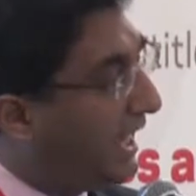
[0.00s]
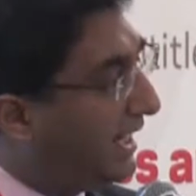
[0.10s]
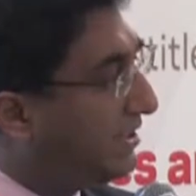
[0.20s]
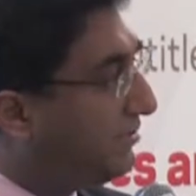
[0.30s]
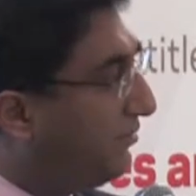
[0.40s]

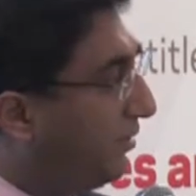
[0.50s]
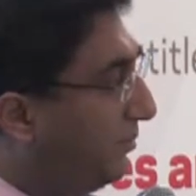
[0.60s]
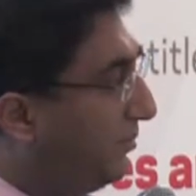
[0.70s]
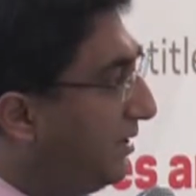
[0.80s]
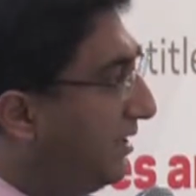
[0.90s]
And it's
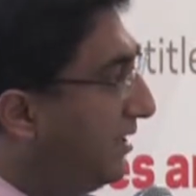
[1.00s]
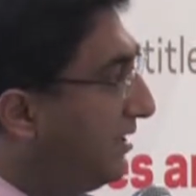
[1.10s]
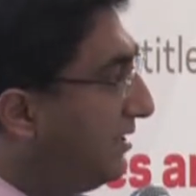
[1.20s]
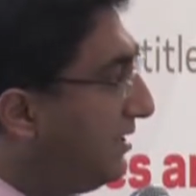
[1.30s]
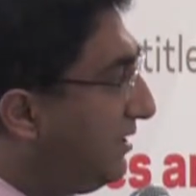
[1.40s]
from
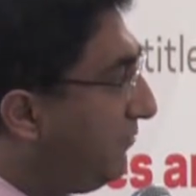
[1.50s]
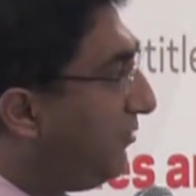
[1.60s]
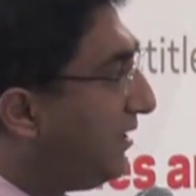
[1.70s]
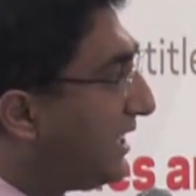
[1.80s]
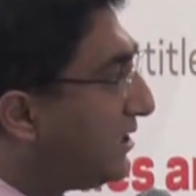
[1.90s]

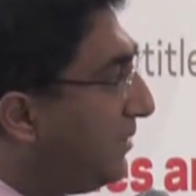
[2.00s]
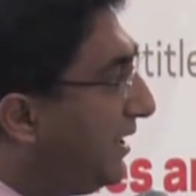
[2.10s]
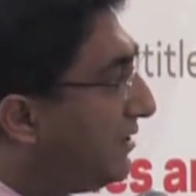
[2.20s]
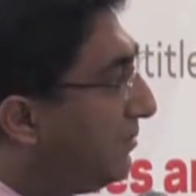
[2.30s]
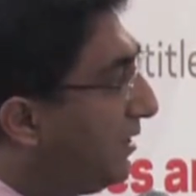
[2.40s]
different
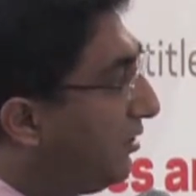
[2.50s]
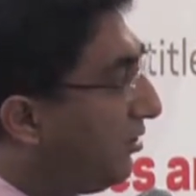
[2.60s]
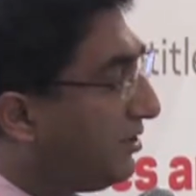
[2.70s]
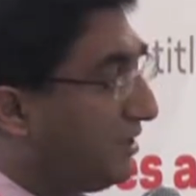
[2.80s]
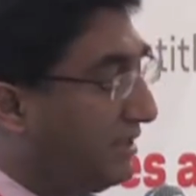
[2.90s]
aspects, but
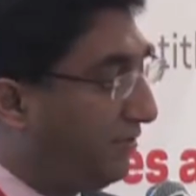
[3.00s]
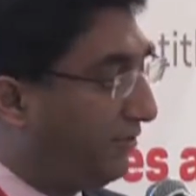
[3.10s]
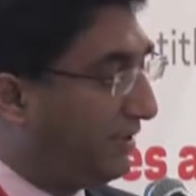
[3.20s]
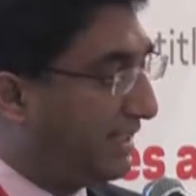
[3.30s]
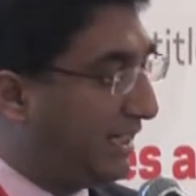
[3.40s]
across the
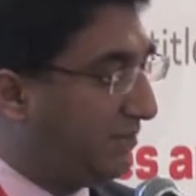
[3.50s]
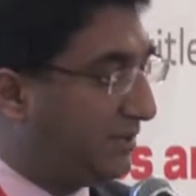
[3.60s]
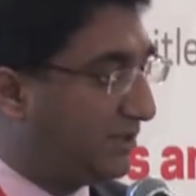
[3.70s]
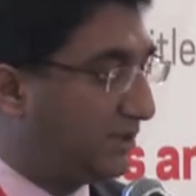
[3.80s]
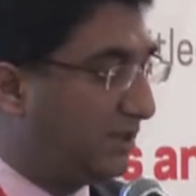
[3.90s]
different
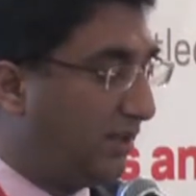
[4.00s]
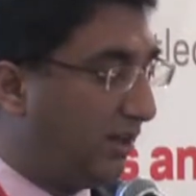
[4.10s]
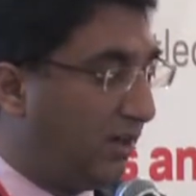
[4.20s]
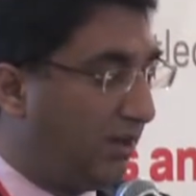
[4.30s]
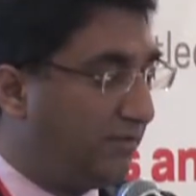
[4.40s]
elements
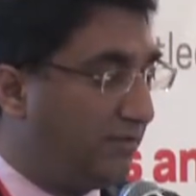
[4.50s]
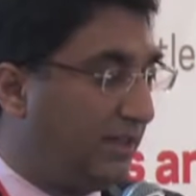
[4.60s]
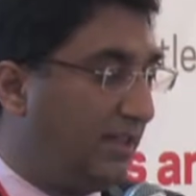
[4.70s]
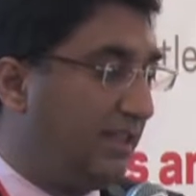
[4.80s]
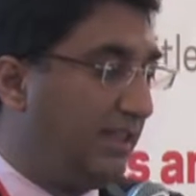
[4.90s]

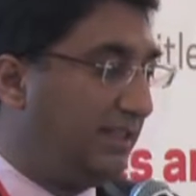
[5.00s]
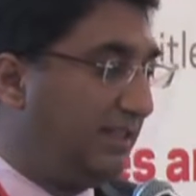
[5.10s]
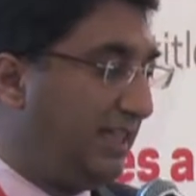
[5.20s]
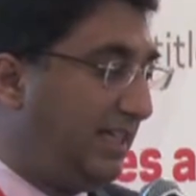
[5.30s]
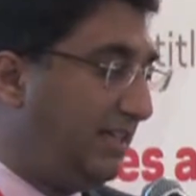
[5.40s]
of
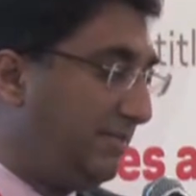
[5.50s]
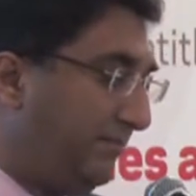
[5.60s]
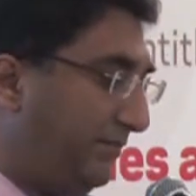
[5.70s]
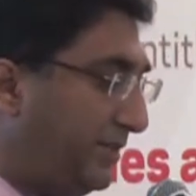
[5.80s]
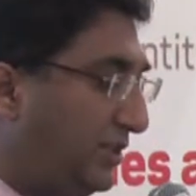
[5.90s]
the,
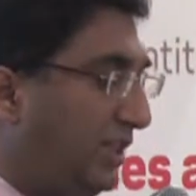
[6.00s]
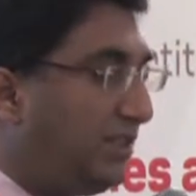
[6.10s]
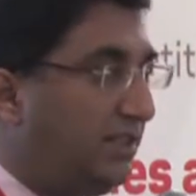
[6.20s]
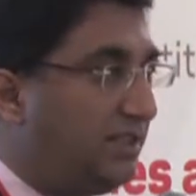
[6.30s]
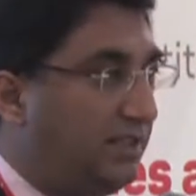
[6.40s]
the
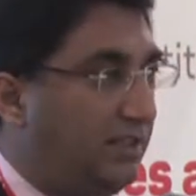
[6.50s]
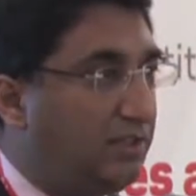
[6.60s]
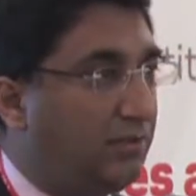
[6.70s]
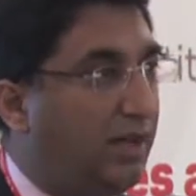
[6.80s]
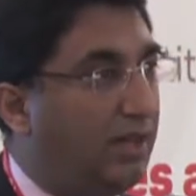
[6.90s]
GCC
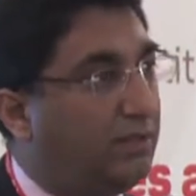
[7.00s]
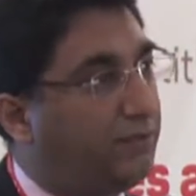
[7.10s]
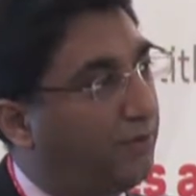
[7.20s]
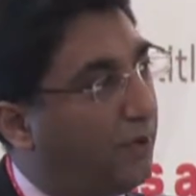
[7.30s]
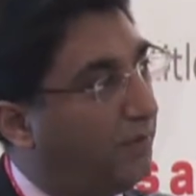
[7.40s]
as well,
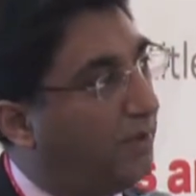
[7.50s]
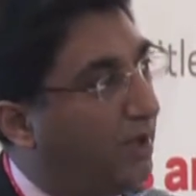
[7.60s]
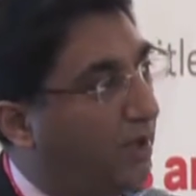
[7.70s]
from